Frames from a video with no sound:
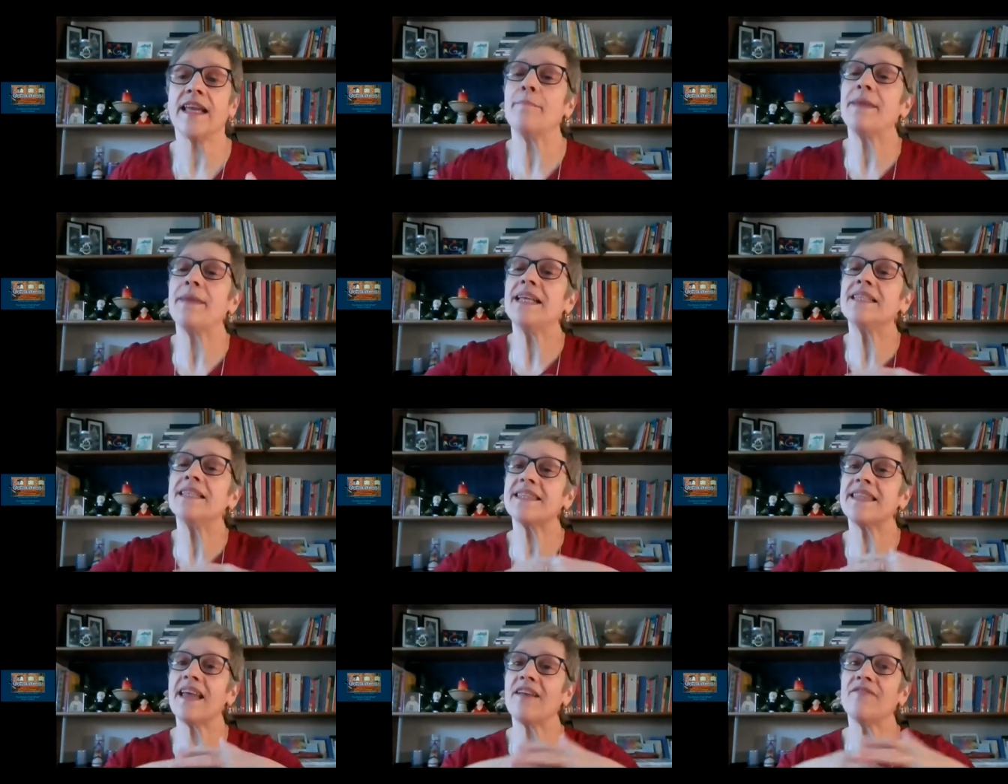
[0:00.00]
it
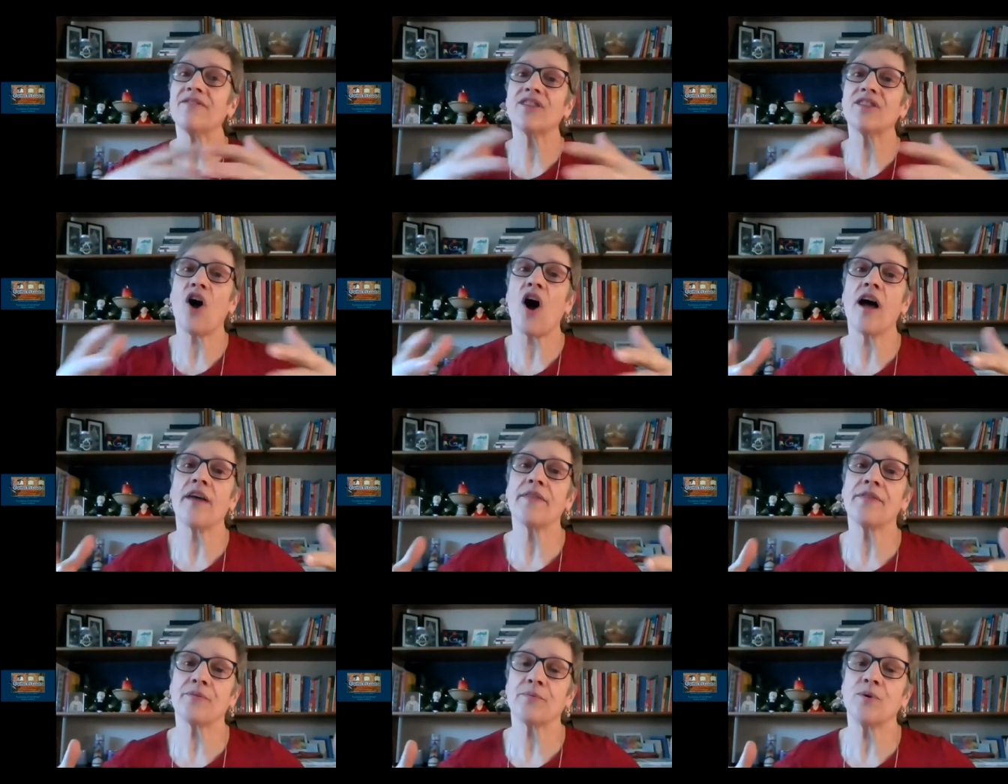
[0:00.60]
means they've
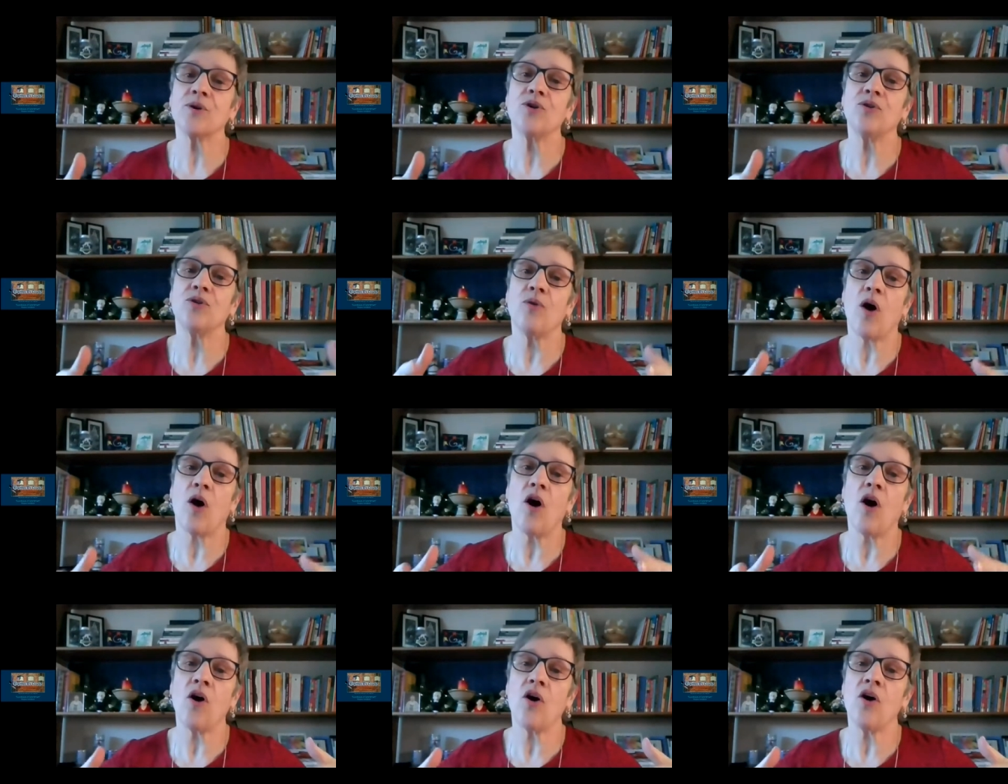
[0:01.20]
thought through
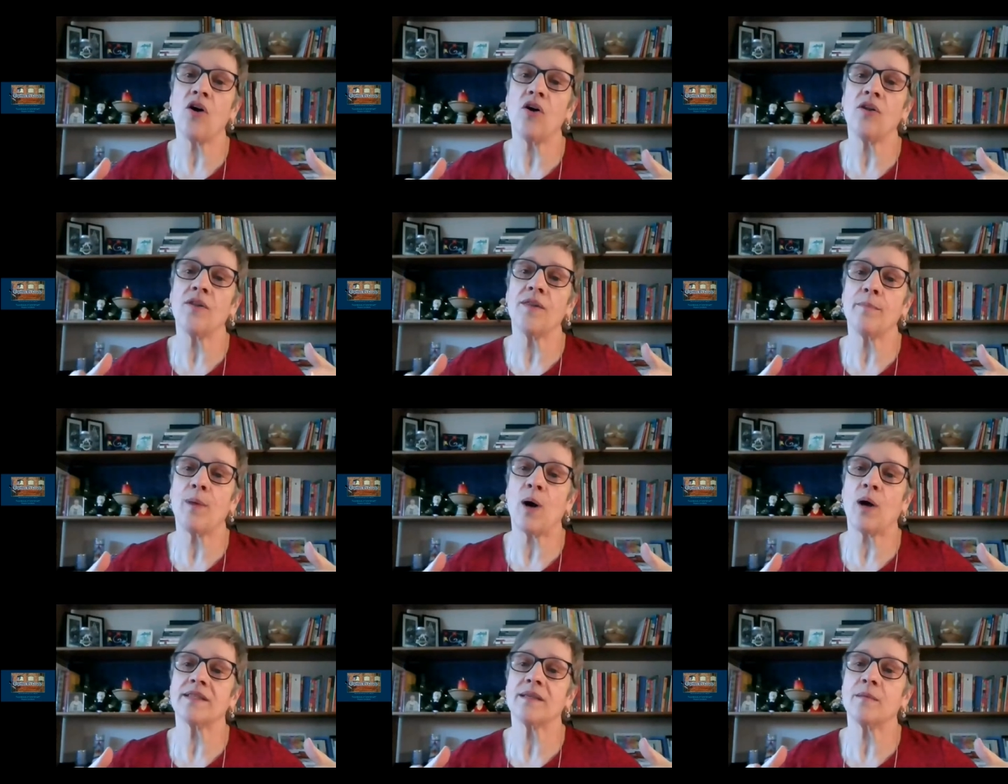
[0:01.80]
all the
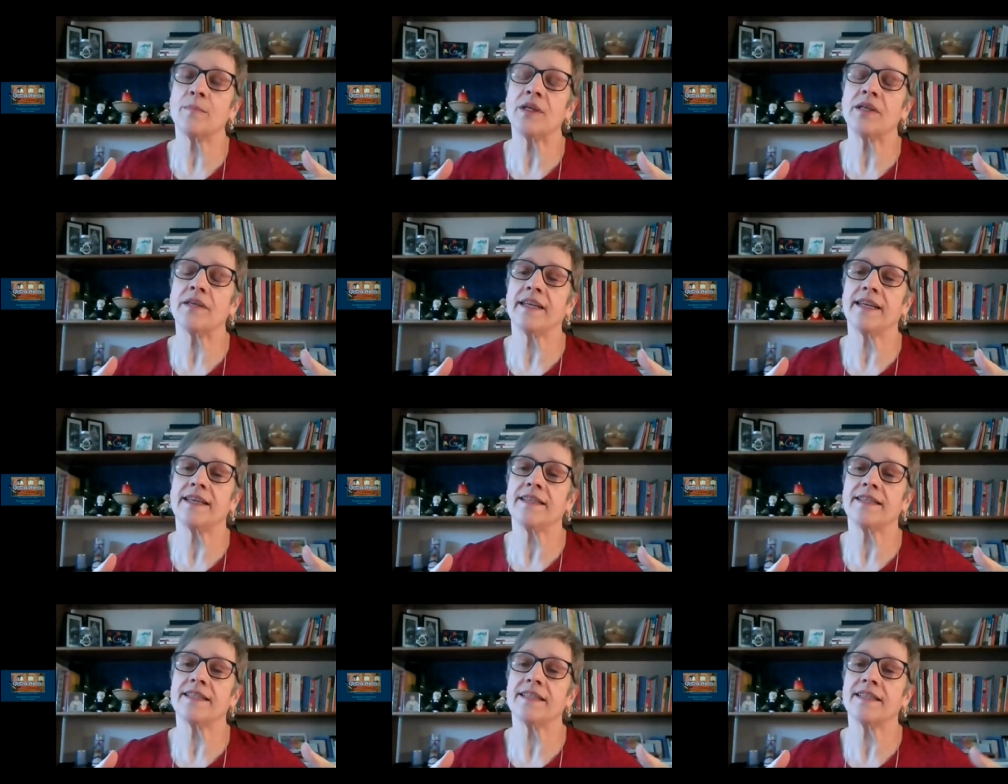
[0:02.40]

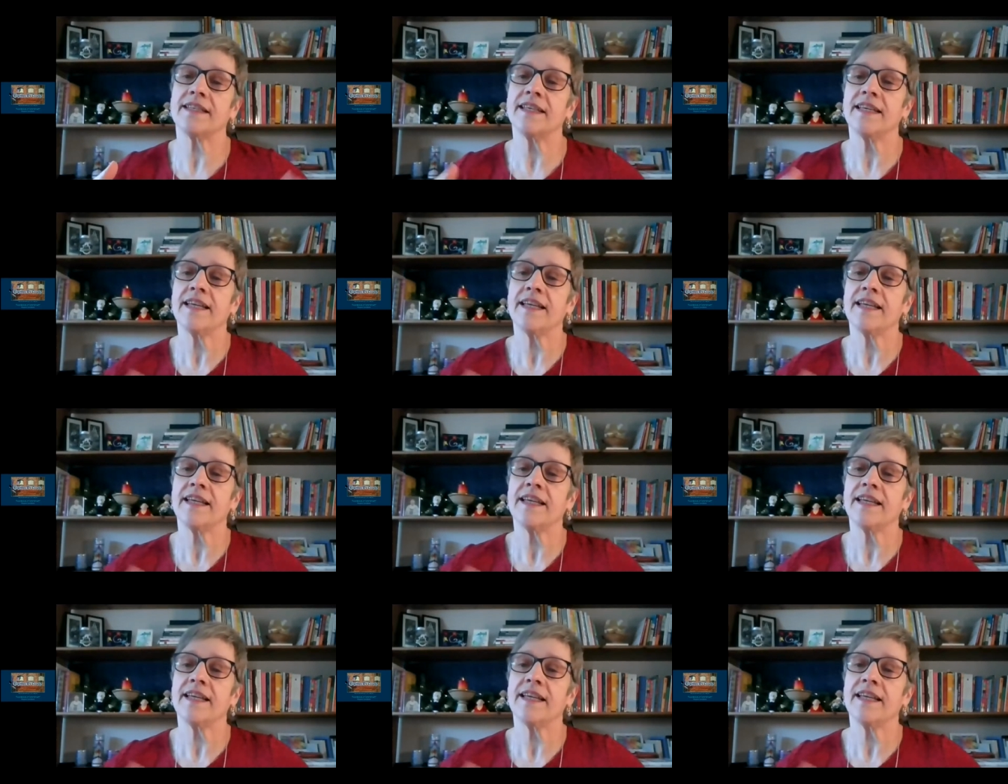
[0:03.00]
possibilities.